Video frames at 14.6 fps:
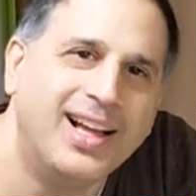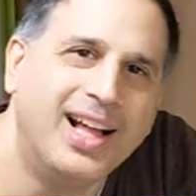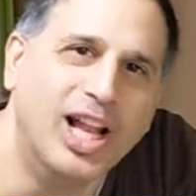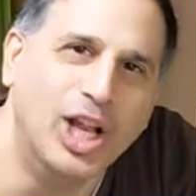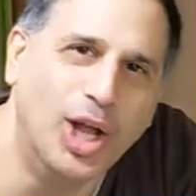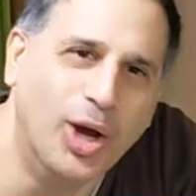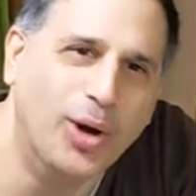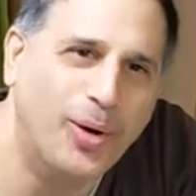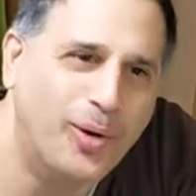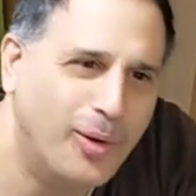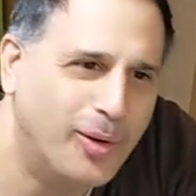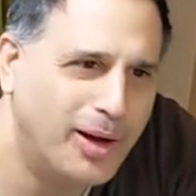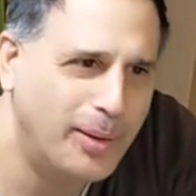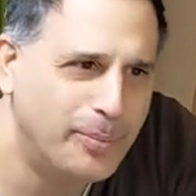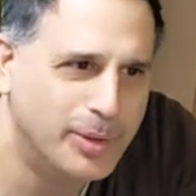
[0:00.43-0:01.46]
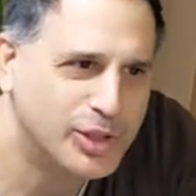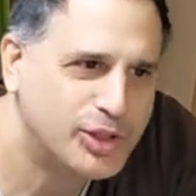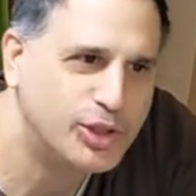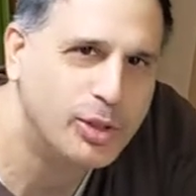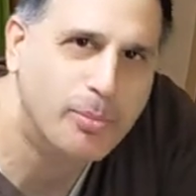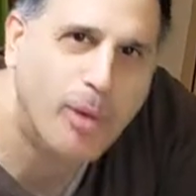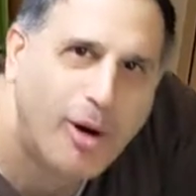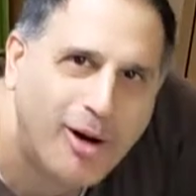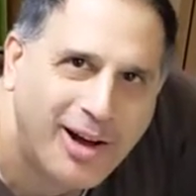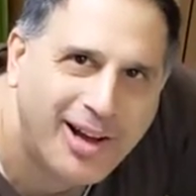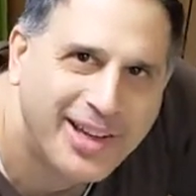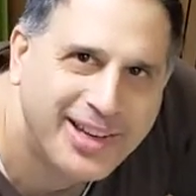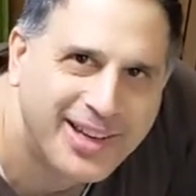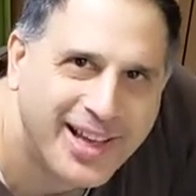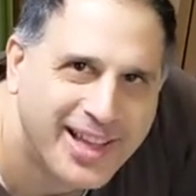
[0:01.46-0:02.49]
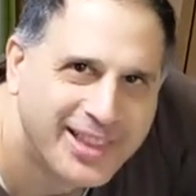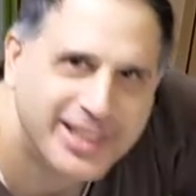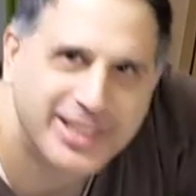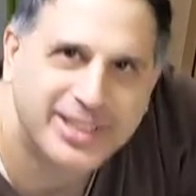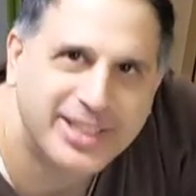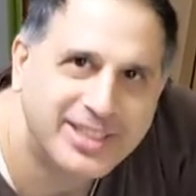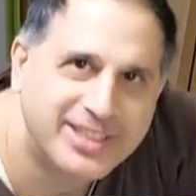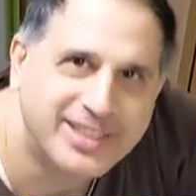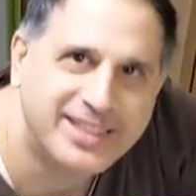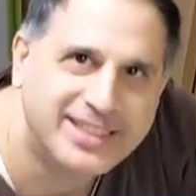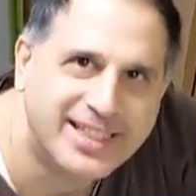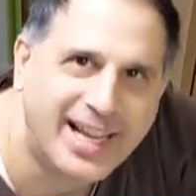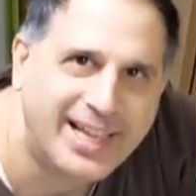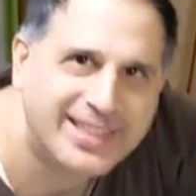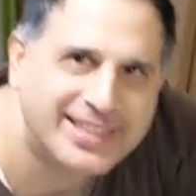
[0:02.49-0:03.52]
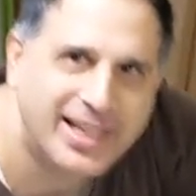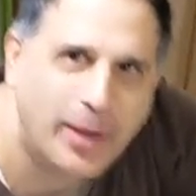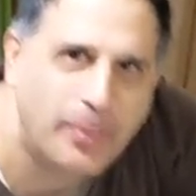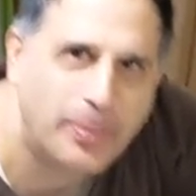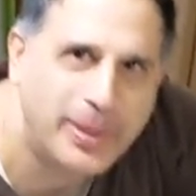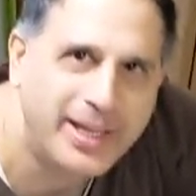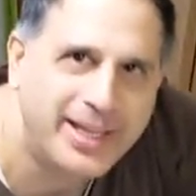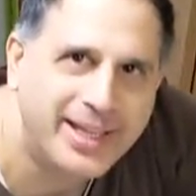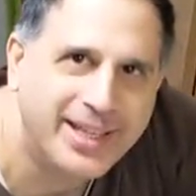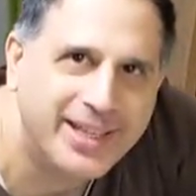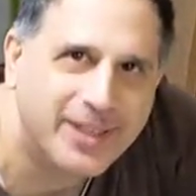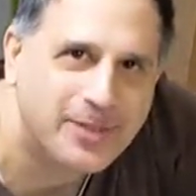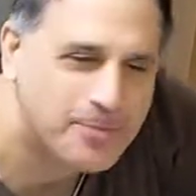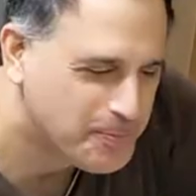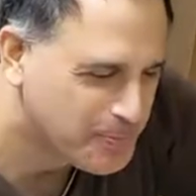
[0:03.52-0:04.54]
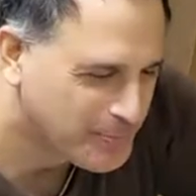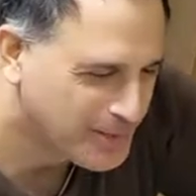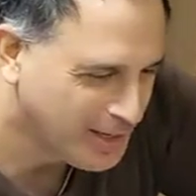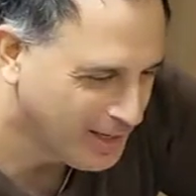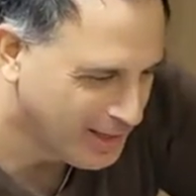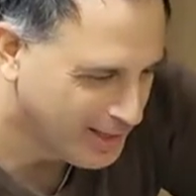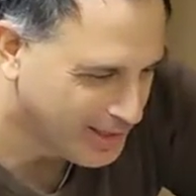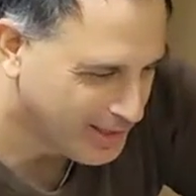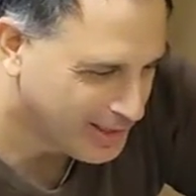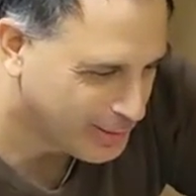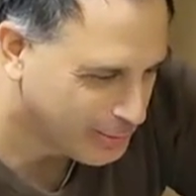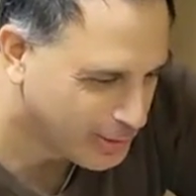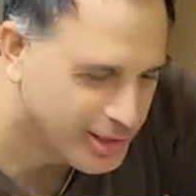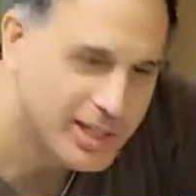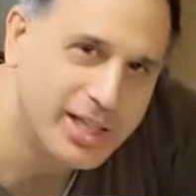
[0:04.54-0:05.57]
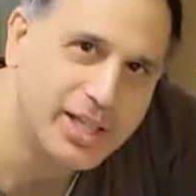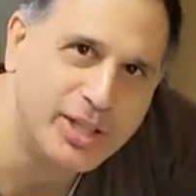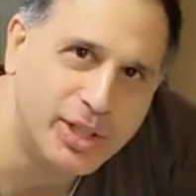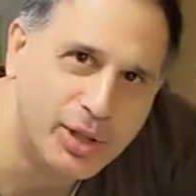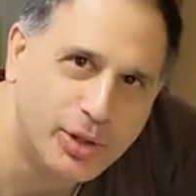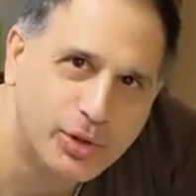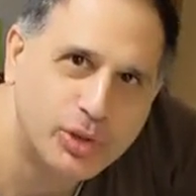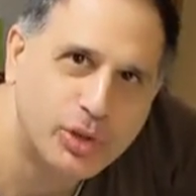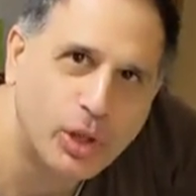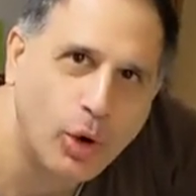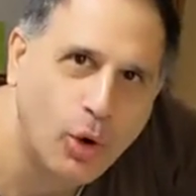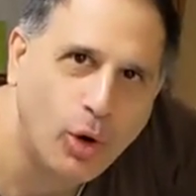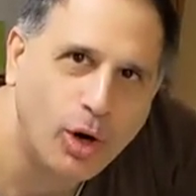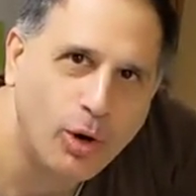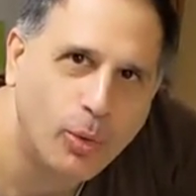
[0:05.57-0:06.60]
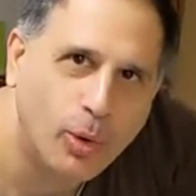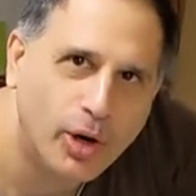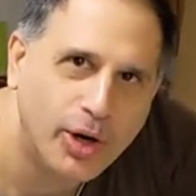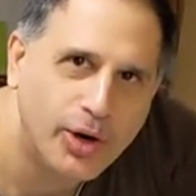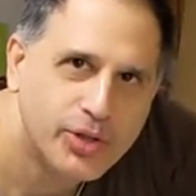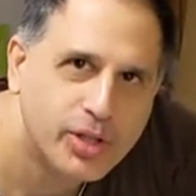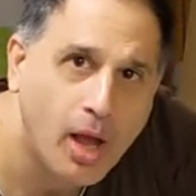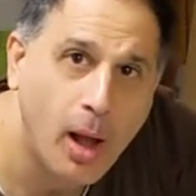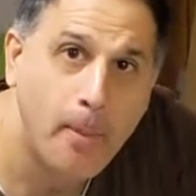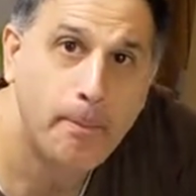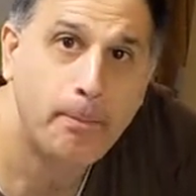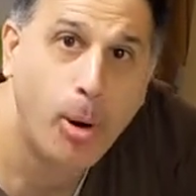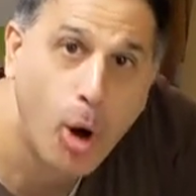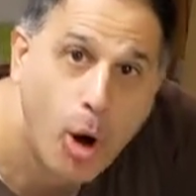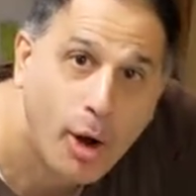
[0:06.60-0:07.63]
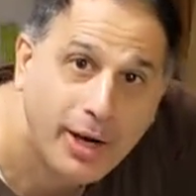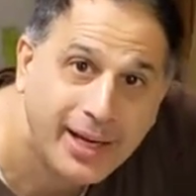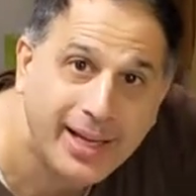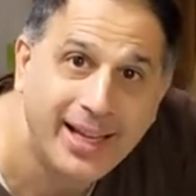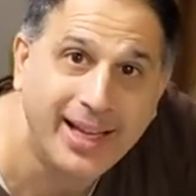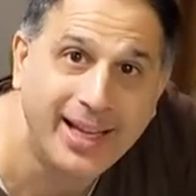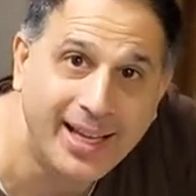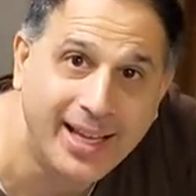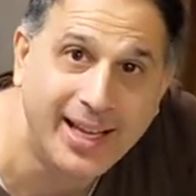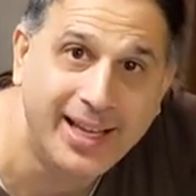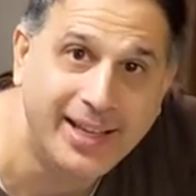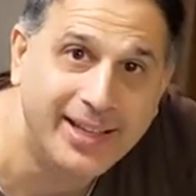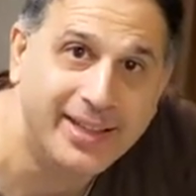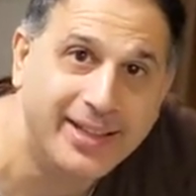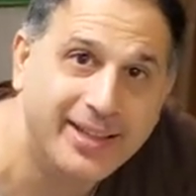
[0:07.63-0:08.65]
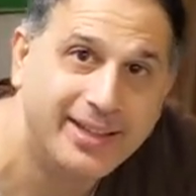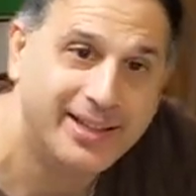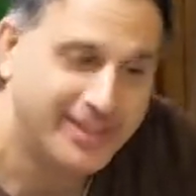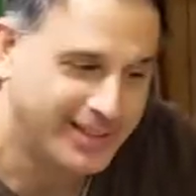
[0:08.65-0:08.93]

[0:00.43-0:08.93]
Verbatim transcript: Hello, I'm Mr. Mohan, the distanced SLP. We're going to use core words put in